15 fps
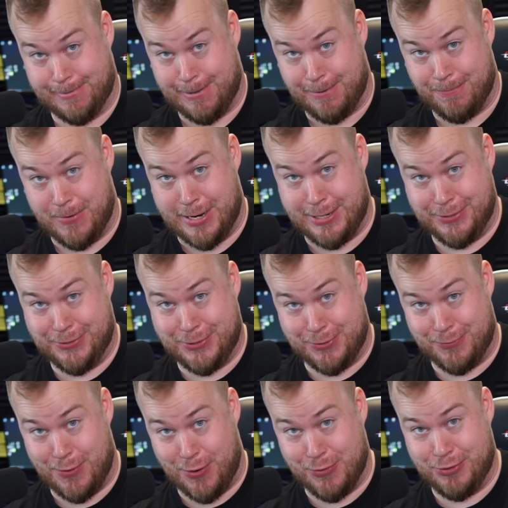Where is the
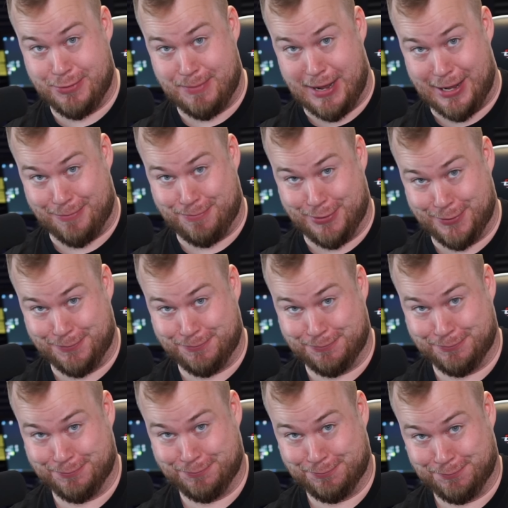roadmap?
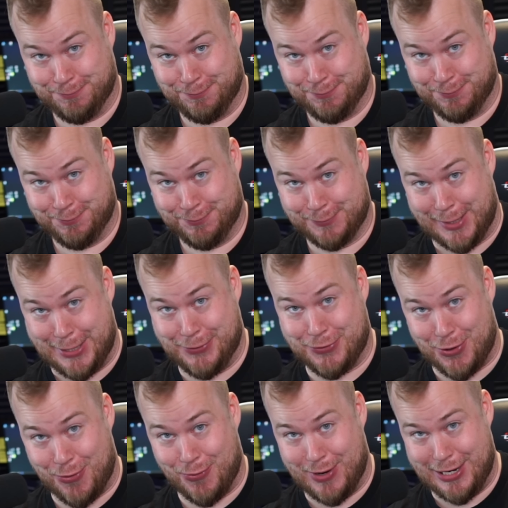It's
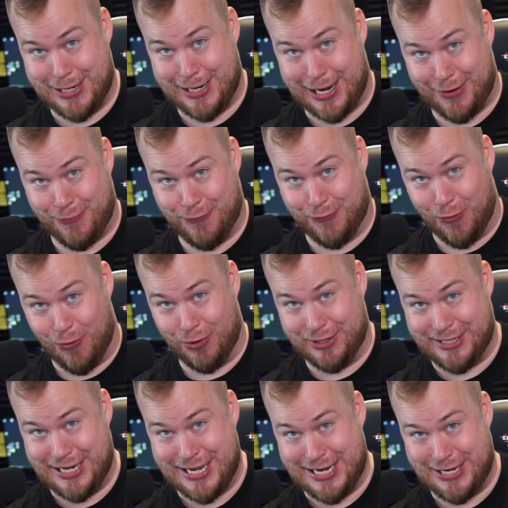already like
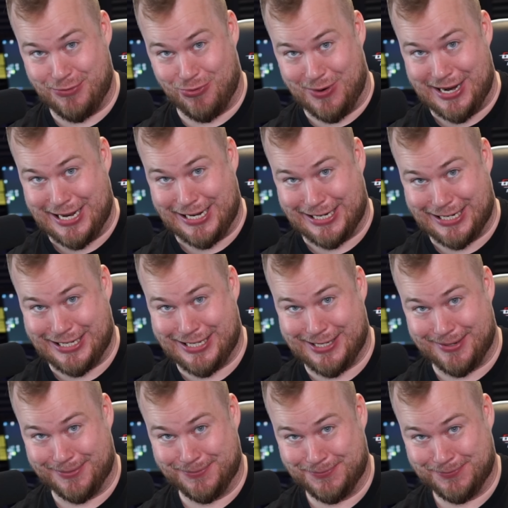14
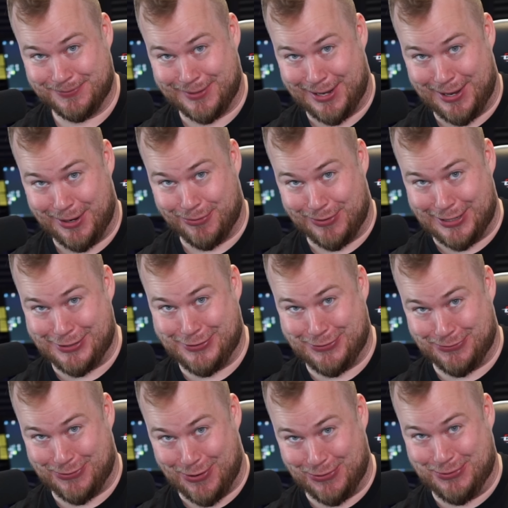weeks. Where's the
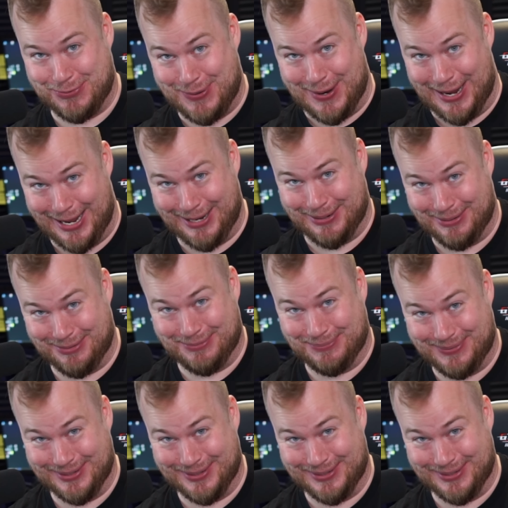roadmap?